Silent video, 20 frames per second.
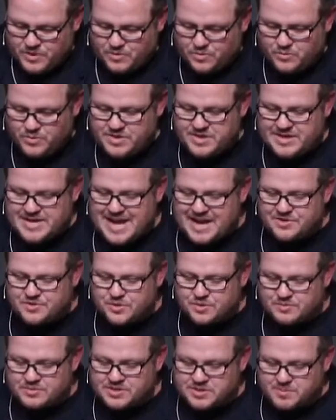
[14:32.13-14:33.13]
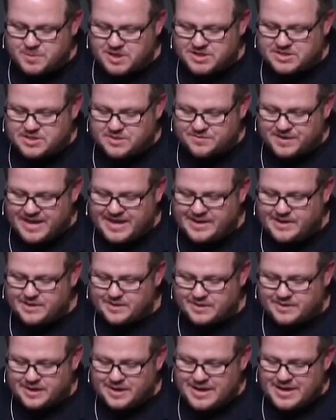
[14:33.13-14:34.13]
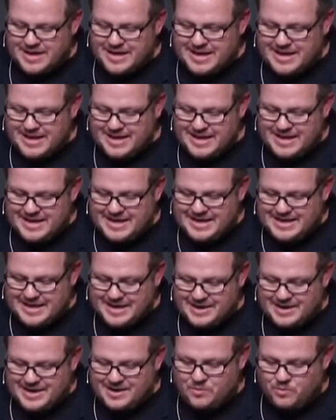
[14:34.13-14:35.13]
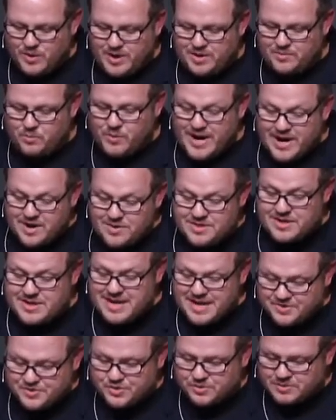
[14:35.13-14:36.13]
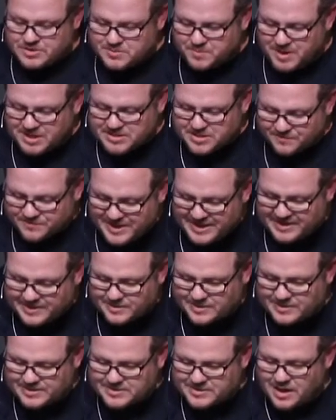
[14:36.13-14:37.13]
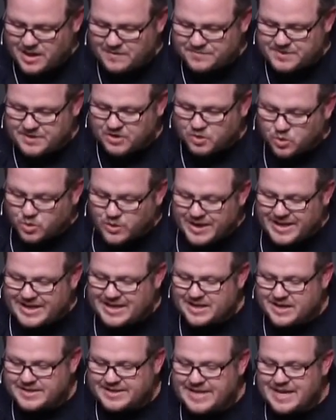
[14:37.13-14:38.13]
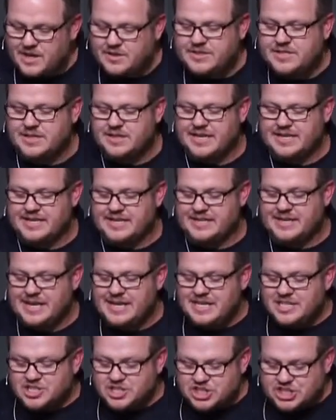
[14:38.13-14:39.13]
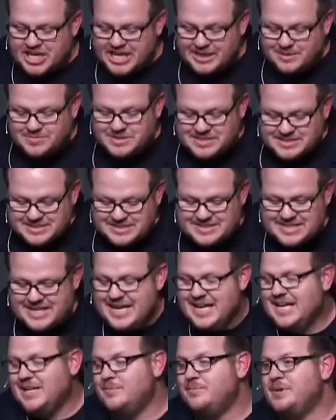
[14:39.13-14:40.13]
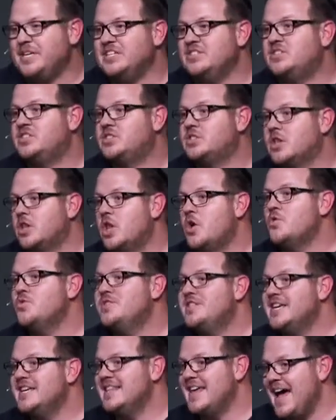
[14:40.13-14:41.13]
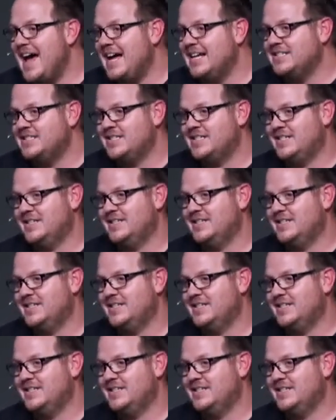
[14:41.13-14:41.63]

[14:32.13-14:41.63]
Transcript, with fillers: When the natural response of anger, it, it, where the natural response of anger is often quick and uncalculated, James is saying be slow to that.